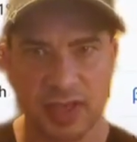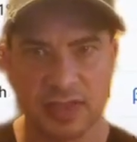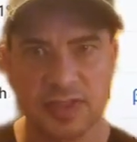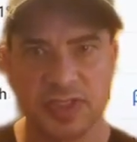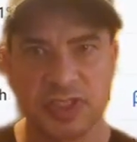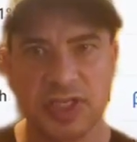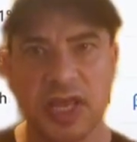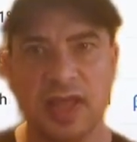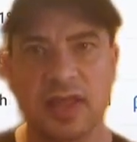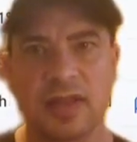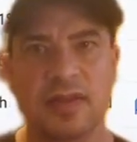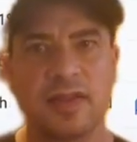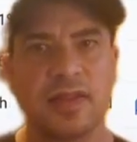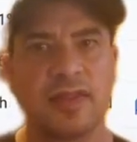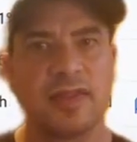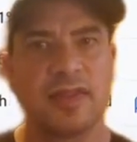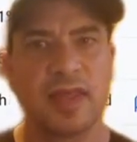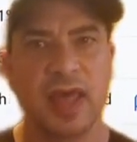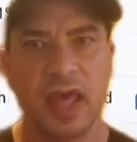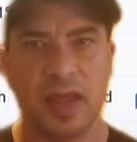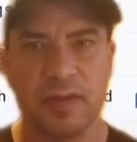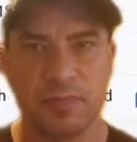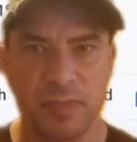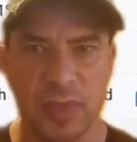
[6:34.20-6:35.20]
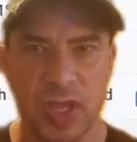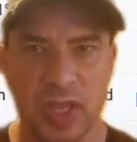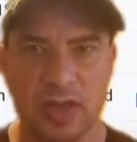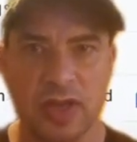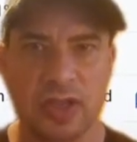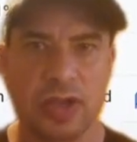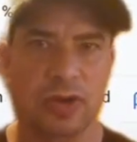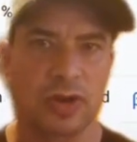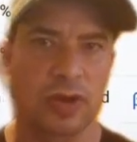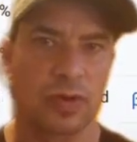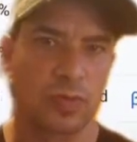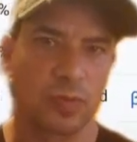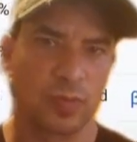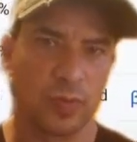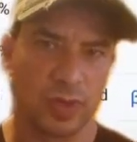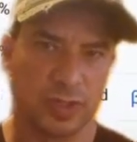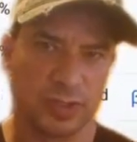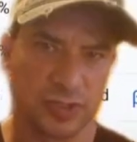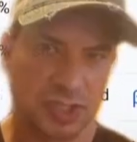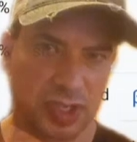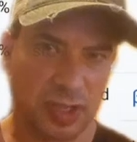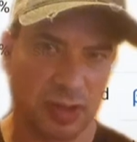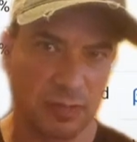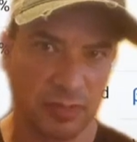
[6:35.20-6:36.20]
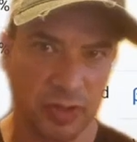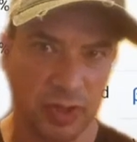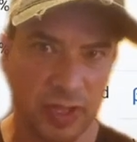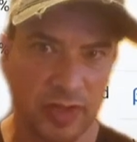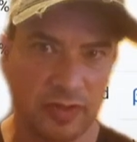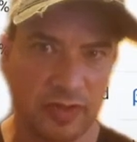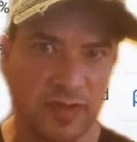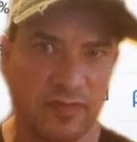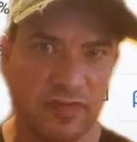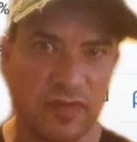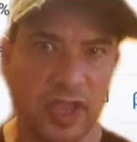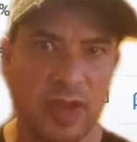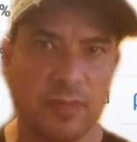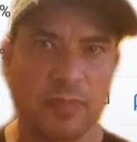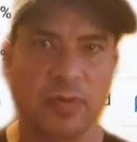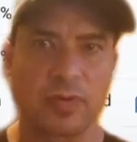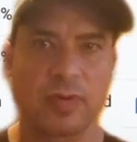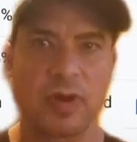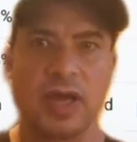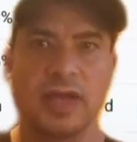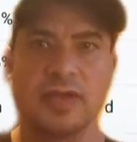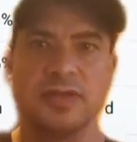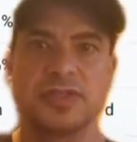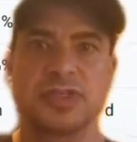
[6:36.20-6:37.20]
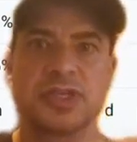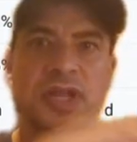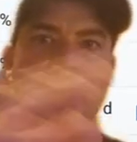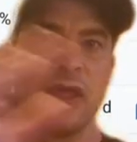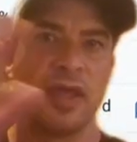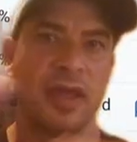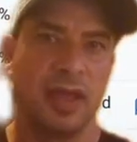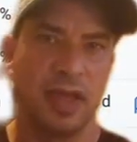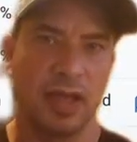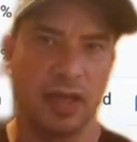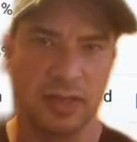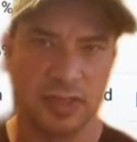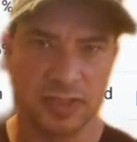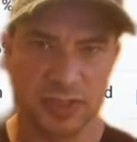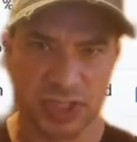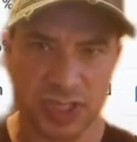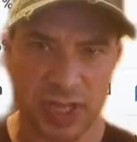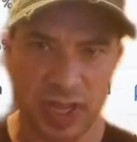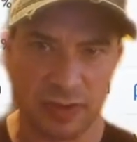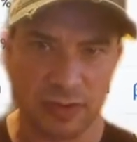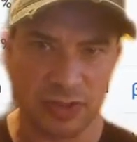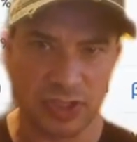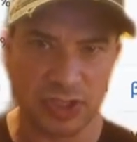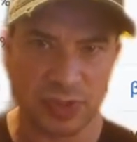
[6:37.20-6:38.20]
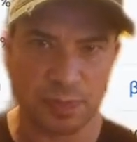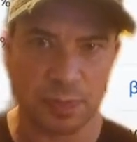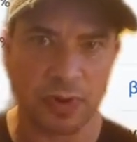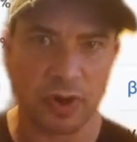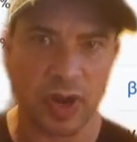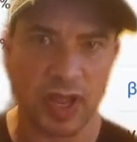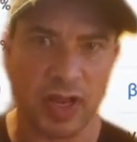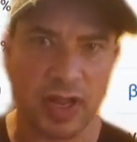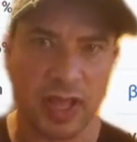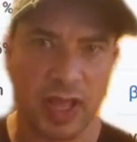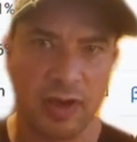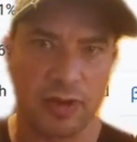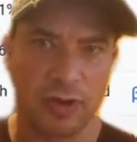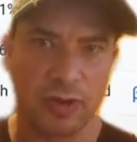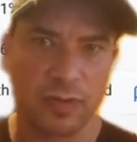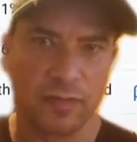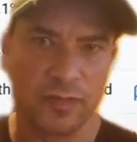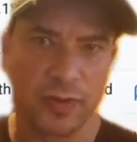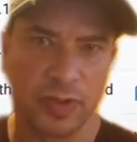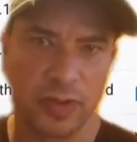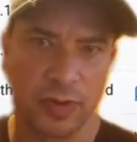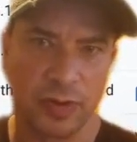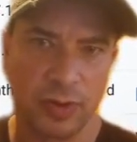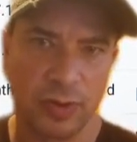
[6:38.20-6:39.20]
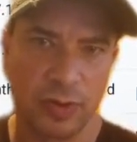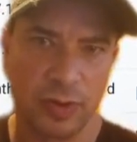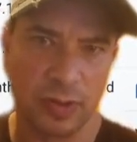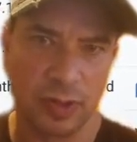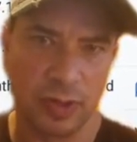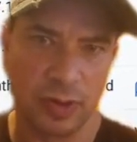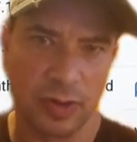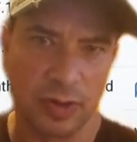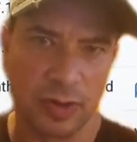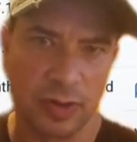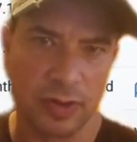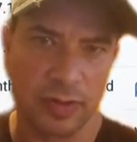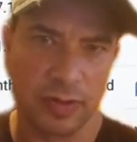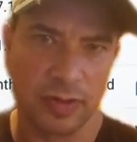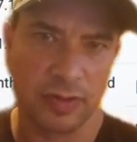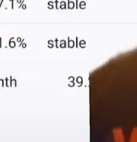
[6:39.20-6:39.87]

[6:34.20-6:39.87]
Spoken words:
I said, that meteor was completely vaporized and is now spread out over the whole Earth.